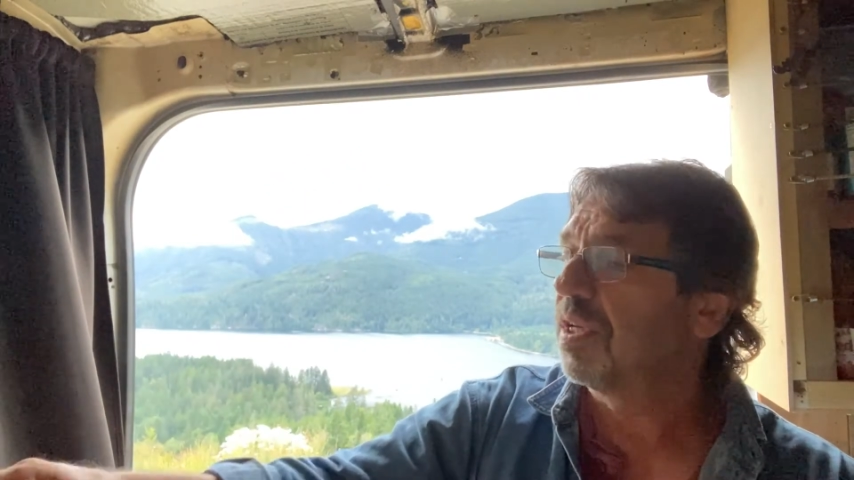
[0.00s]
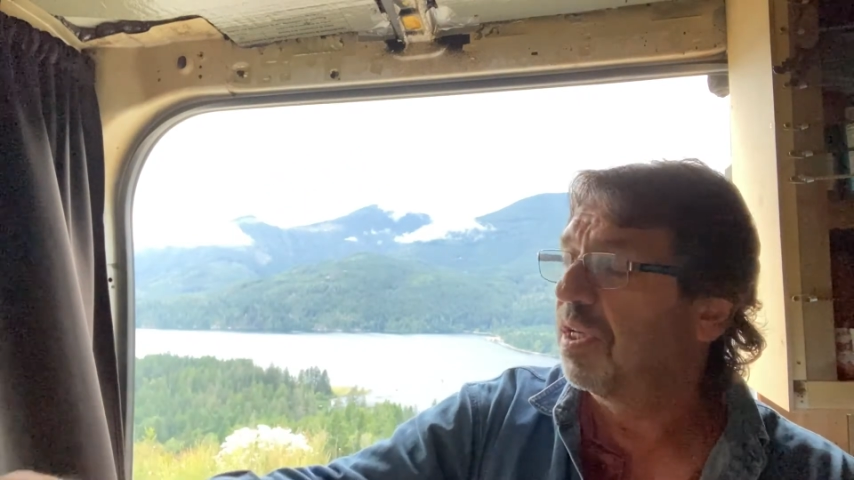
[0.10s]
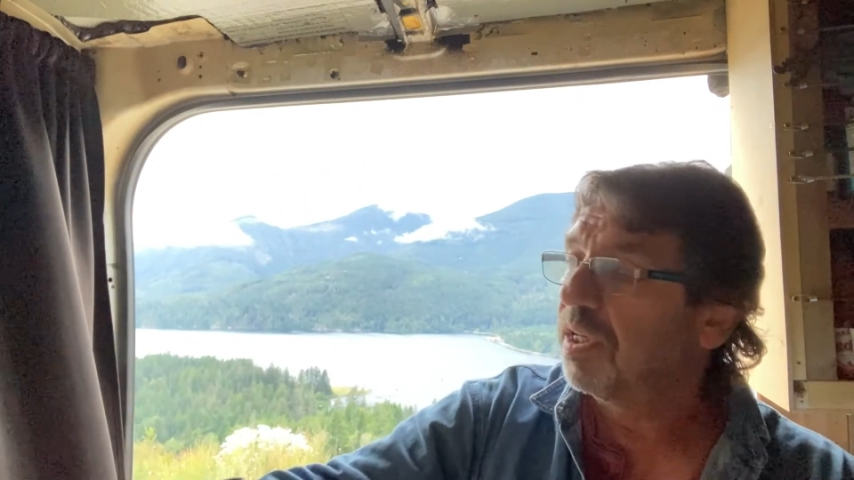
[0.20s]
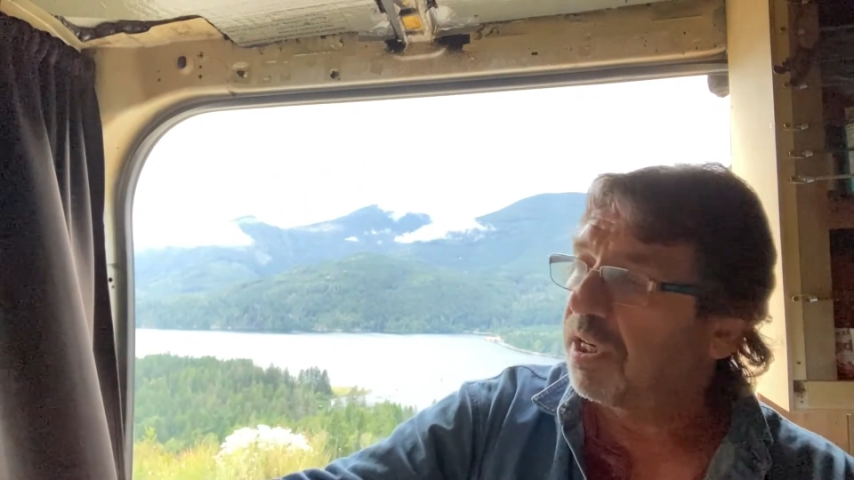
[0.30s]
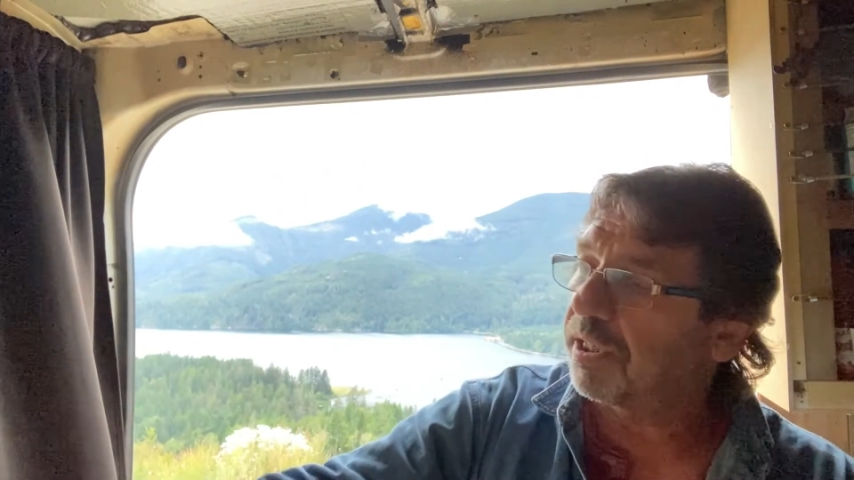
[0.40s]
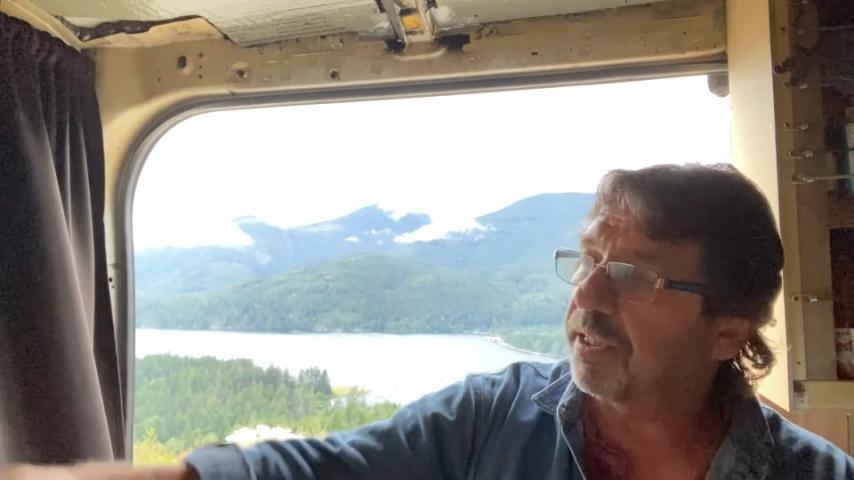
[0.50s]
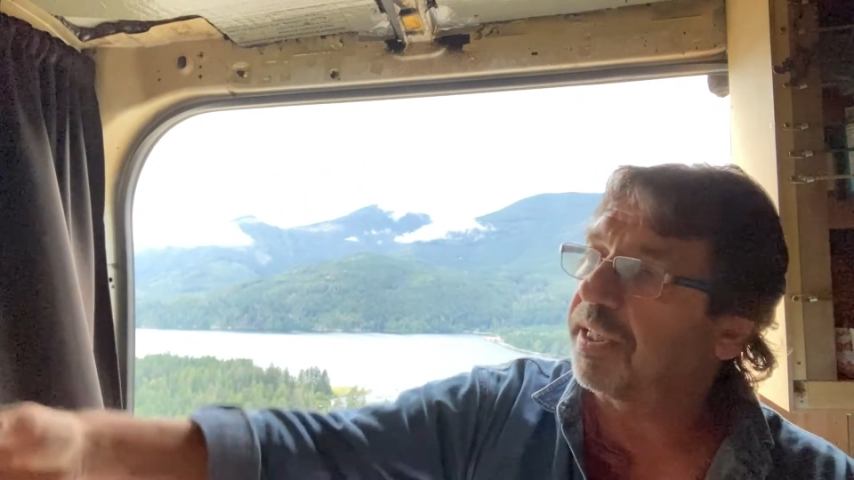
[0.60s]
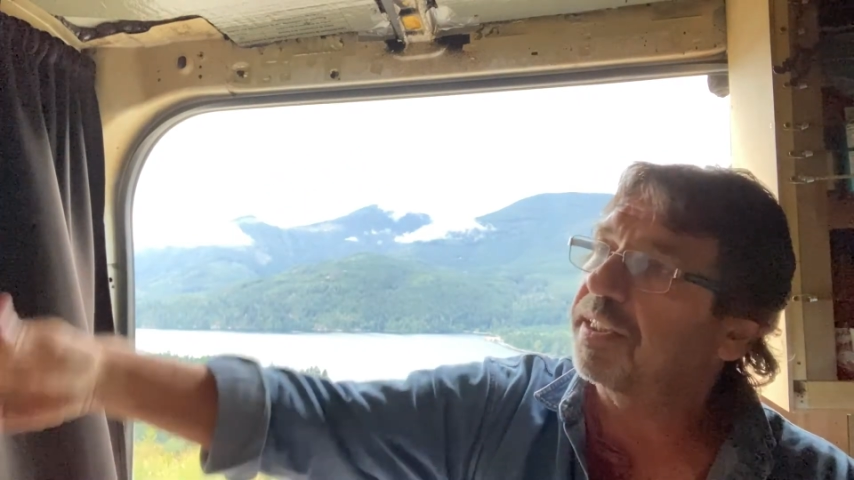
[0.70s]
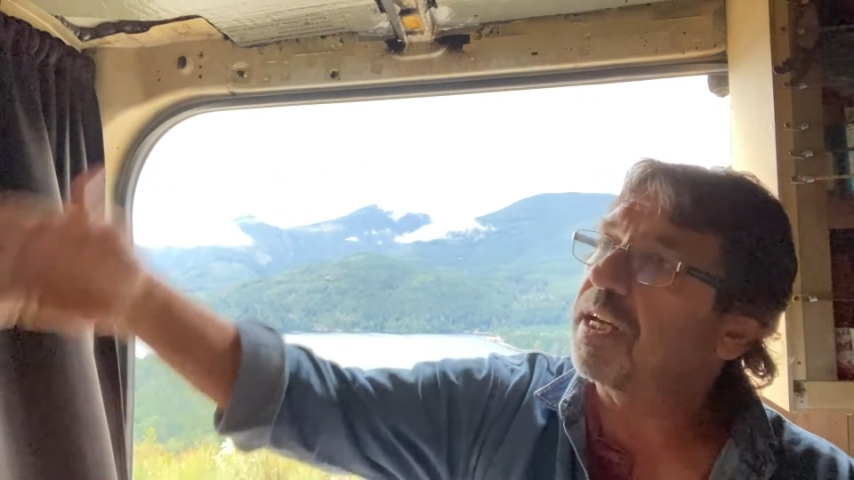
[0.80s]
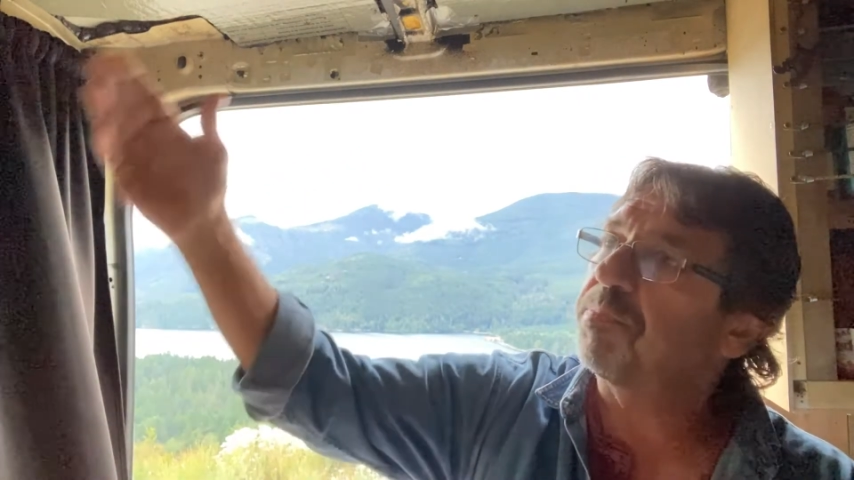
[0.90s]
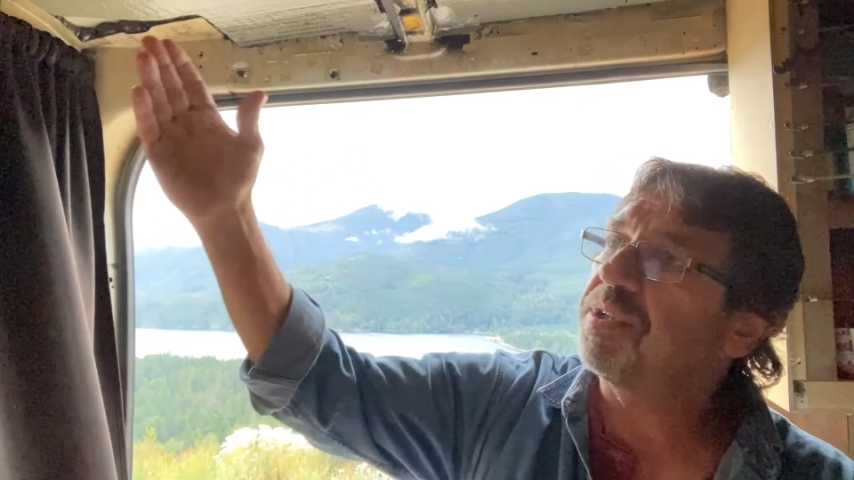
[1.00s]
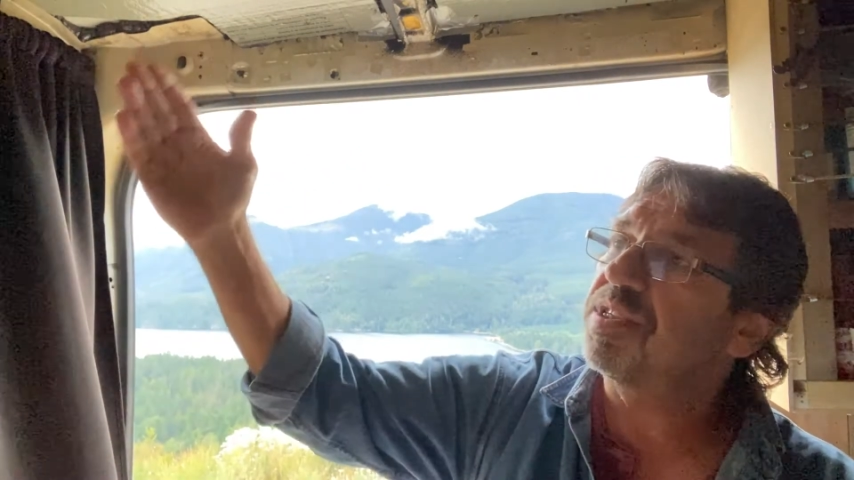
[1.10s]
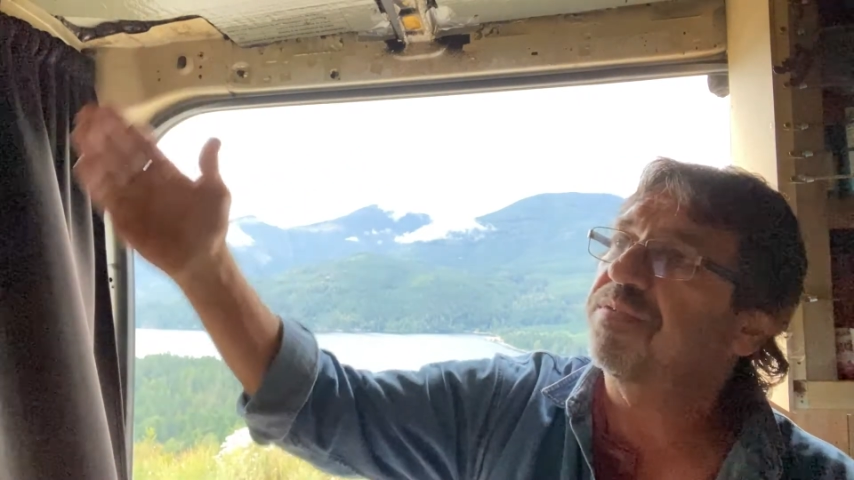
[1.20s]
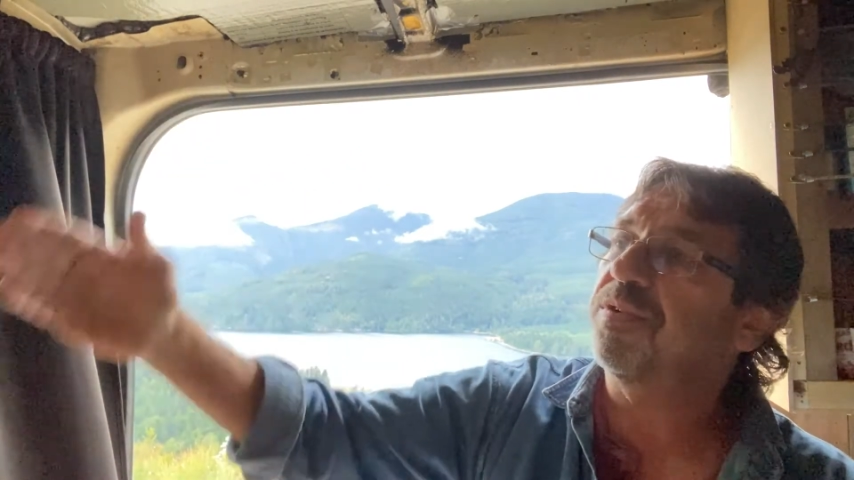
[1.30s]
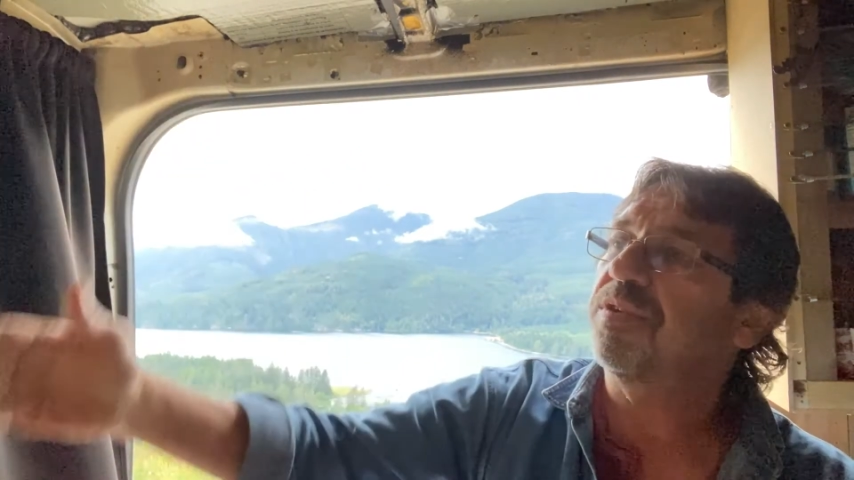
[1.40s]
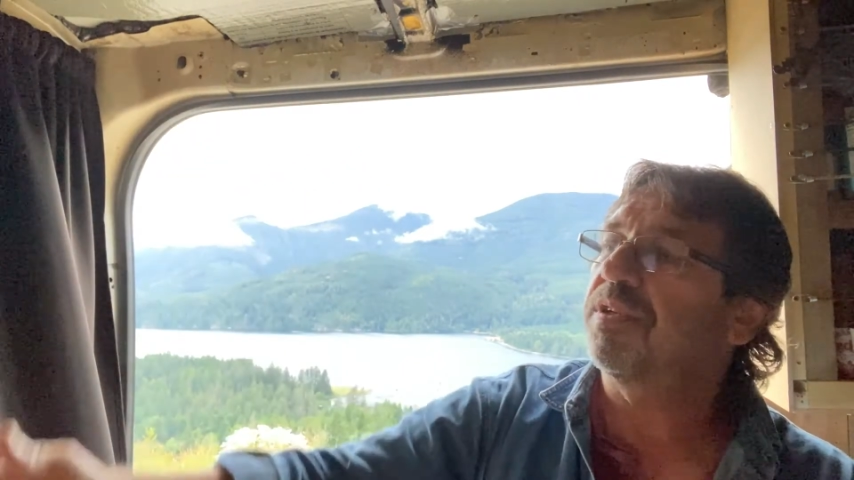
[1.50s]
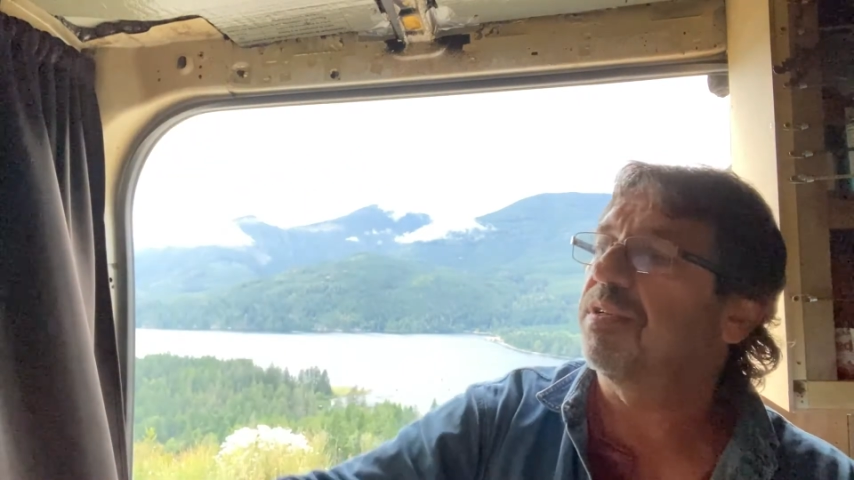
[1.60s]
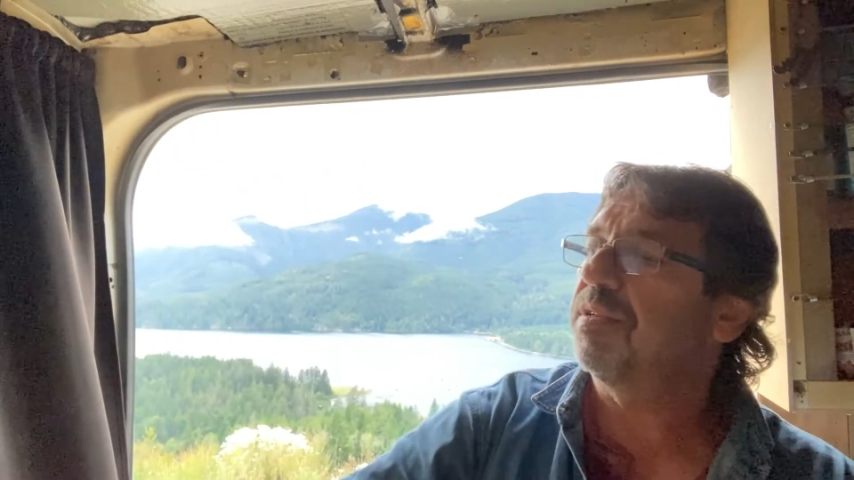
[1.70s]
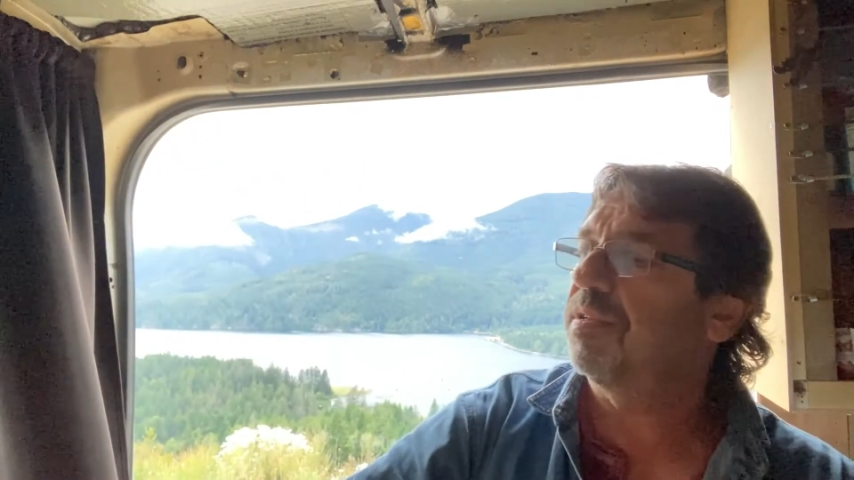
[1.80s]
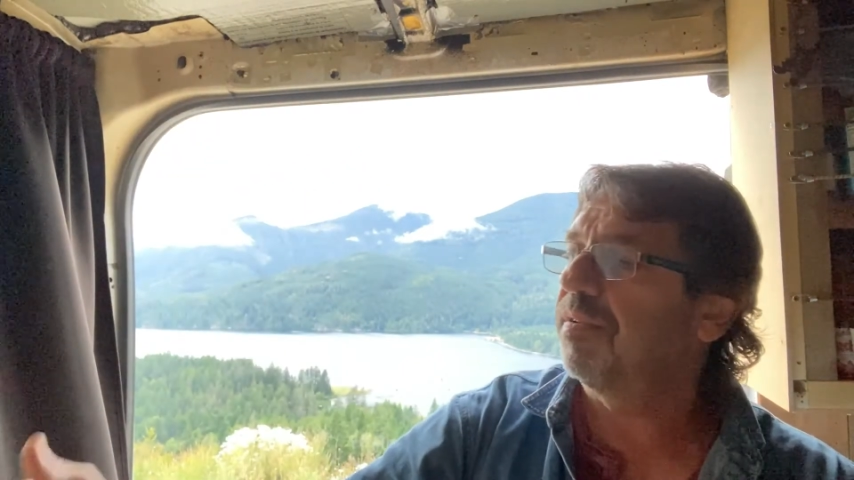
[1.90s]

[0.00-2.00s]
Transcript: I gotta get that piece for the